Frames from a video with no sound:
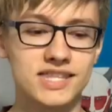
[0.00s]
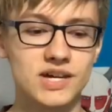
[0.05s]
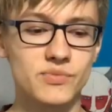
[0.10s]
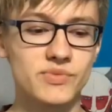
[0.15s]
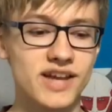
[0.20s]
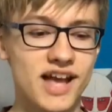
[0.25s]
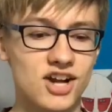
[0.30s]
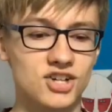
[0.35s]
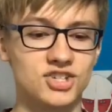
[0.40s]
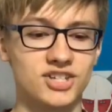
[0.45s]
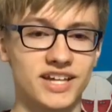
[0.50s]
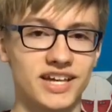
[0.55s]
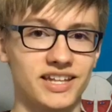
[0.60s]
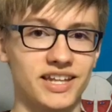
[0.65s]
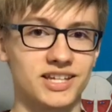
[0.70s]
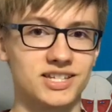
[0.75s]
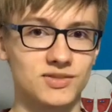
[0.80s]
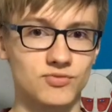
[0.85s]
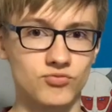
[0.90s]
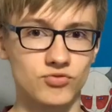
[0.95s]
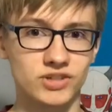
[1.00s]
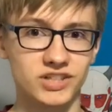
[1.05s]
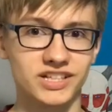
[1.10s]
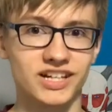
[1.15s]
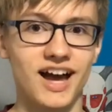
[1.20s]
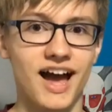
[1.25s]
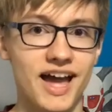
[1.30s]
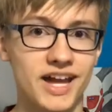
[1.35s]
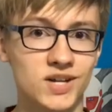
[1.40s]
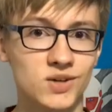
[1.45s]
that we actually get like some really
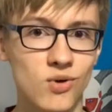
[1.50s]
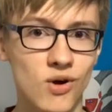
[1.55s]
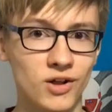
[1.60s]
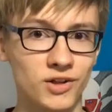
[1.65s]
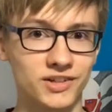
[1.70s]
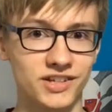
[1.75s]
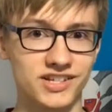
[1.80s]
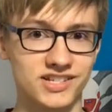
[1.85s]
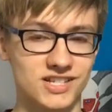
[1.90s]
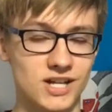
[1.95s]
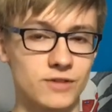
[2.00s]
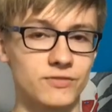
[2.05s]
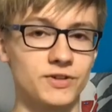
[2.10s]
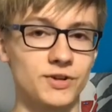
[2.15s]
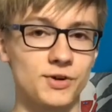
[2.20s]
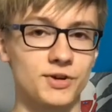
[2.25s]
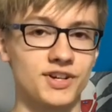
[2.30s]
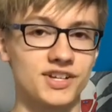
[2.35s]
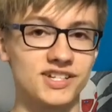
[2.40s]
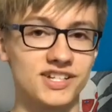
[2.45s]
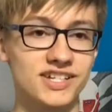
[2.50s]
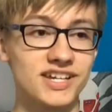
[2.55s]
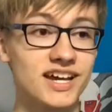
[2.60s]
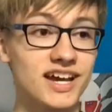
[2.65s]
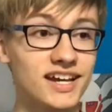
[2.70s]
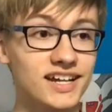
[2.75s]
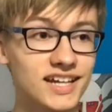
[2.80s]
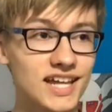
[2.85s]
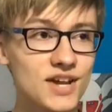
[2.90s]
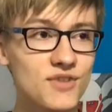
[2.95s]
high quality stuff here because
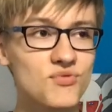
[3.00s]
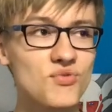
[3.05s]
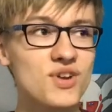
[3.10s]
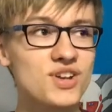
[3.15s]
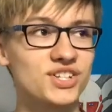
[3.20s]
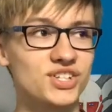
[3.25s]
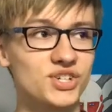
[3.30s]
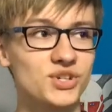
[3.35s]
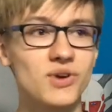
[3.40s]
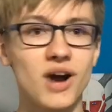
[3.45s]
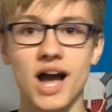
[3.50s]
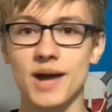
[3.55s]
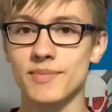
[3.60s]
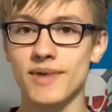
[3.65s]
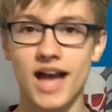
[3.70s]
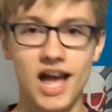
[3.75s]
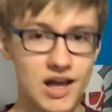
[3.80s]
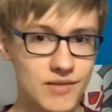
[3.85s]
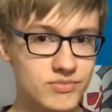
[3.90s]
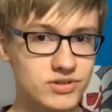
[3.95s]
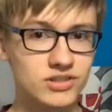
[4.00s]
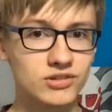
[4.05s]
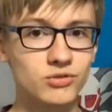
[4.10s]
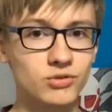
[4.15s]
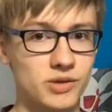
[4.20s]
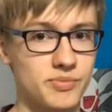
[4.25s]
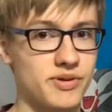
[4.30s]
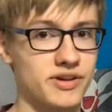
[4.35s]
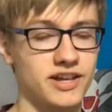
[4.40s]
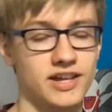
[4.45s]
if we do, I'm
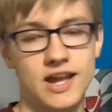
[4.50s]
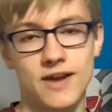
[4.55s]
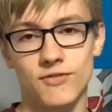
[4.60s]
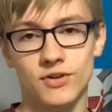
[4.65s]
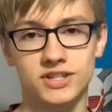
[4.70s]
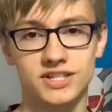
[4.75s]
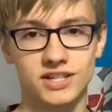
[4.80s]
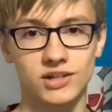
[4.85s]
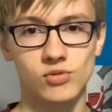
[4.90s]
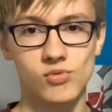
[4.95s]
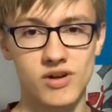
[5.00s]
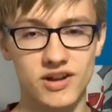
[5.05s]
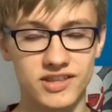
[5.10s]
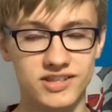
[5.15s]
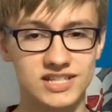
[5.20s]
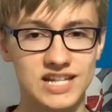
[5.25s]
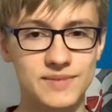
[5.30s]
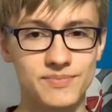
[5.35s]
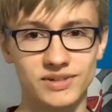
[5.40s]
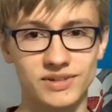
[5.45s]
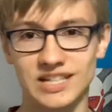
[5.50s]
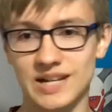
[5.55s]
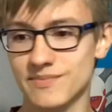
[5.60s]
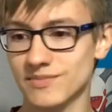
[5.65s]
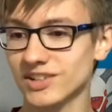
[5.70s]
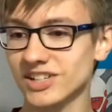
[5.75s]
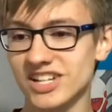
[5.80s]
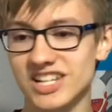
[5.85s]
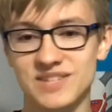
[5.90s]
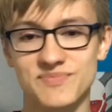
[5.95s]
absolutely picking every single one of these up and I'm
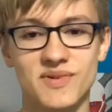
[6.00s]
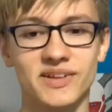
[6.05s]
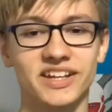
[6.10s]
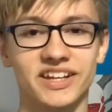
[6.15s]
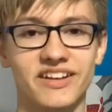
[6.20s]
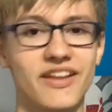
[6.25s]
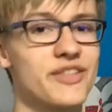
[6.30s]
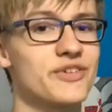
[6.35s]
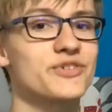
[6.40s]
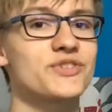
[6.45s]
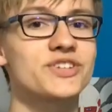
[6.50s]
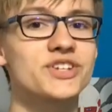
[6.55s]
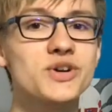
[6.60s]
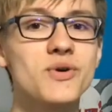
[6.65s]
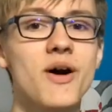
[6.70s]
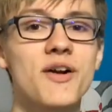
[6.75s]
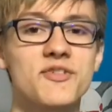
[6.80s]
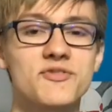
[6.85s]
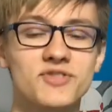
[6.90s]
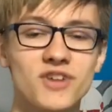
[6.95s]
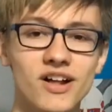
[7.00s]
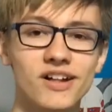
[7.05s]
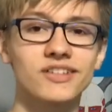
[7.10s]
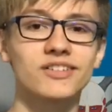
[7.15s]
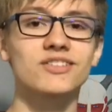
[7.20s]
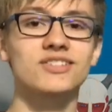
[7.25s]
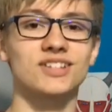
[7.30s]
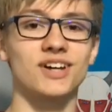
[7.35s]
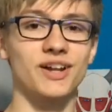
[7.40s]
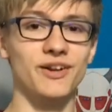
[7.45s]
gonna spend another $200
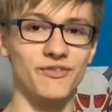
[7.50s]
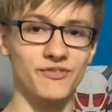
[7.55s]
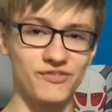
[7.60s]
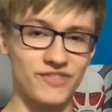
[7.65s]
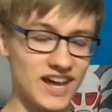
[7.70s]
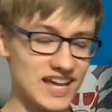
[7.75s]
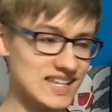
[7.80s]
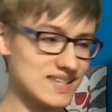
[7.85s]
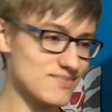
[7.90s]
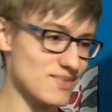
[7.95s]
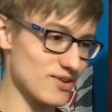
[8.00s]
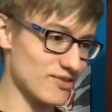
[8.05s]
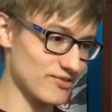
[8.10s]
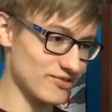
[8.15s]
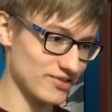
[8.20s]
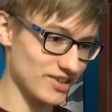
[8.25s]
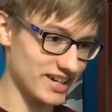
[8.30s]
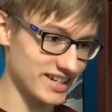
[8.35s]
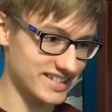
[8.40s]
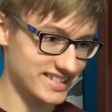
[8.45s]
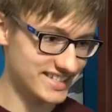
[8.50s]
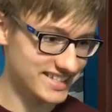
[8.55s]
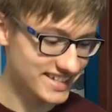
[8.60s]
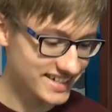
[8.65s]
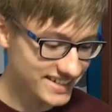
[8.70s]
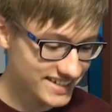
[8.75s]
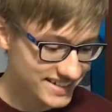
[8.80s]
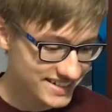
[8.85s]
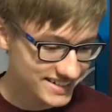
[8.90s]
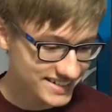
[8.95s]
on Fazbear Frights.
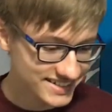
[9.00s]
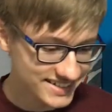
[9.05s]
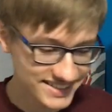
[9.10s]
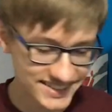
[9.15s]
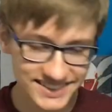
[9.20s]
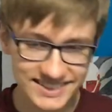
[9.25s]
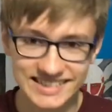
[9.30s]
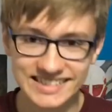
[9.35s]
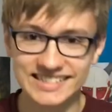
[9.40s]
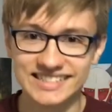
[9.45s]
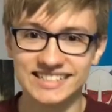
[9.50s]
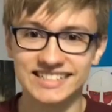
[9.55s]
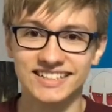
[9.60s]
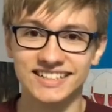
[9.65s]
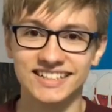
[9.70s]
Uh,